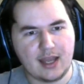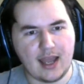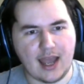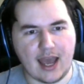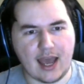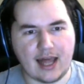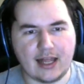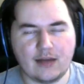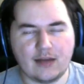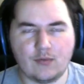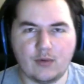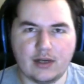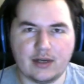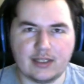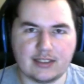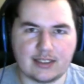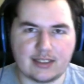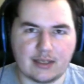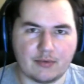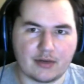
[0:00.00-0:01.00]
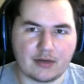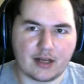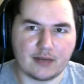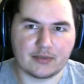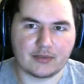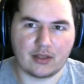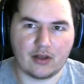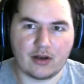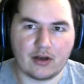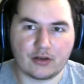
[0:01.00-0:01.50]
And then when someone
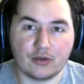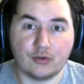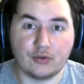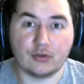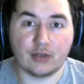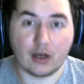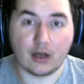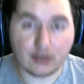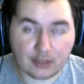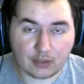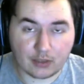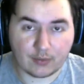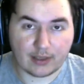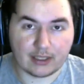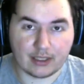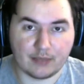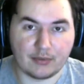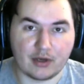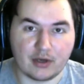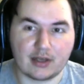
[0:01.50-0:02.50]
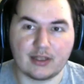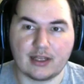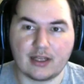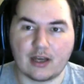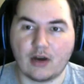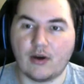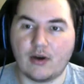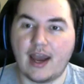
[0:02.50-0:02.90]
comes along who's also read the book and they go,